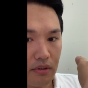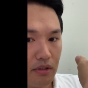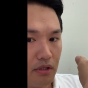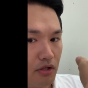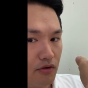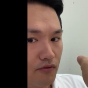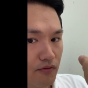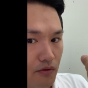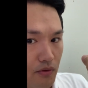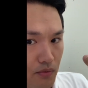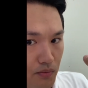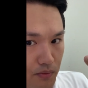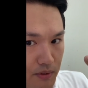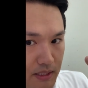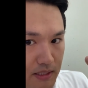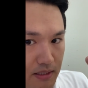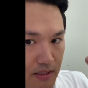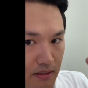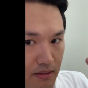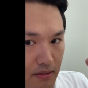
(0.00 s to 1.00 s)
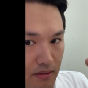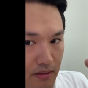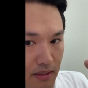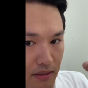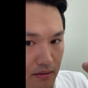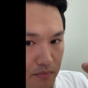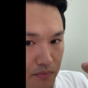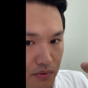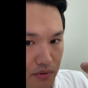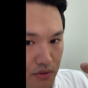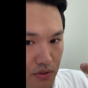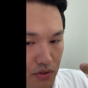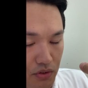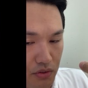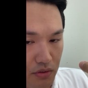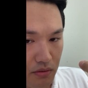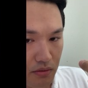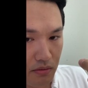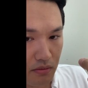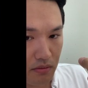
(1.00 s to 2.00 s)
if your wrist in that
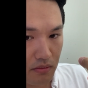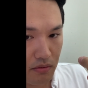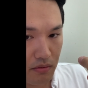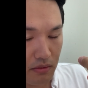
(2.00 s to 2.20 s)
position,